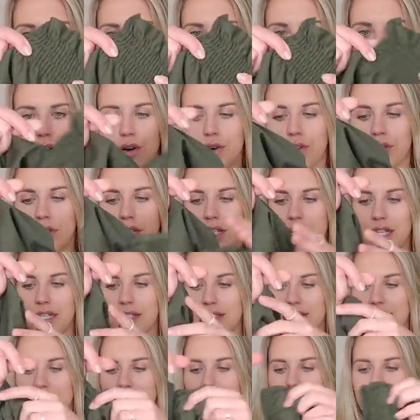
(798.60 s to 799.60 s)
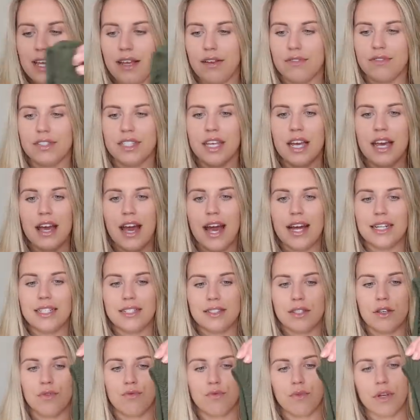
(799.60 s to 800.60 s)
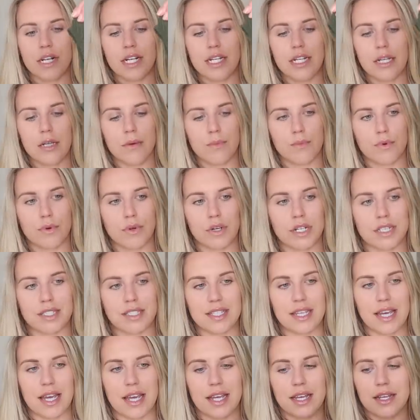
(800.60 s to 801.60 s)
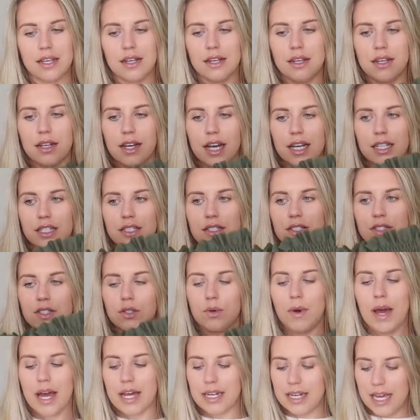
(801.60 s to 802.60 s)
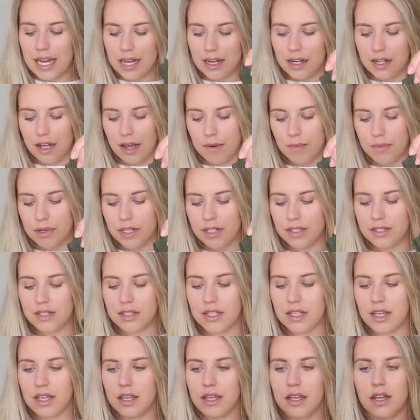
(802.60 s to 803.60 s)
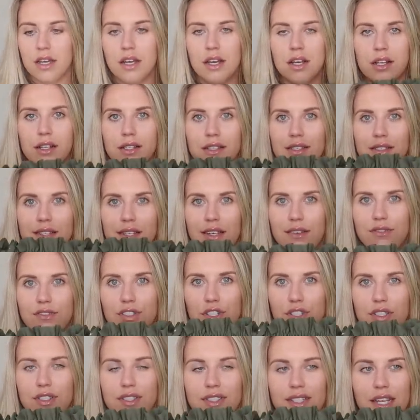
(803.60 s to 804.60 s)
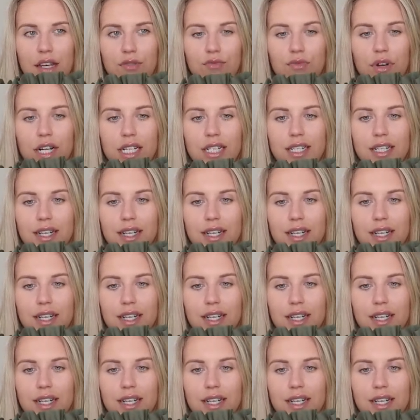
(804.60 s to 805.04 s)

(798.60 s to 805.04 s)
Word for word: there on the sleeves and it's a really pretty kind of square neckline because the sleeves just sit really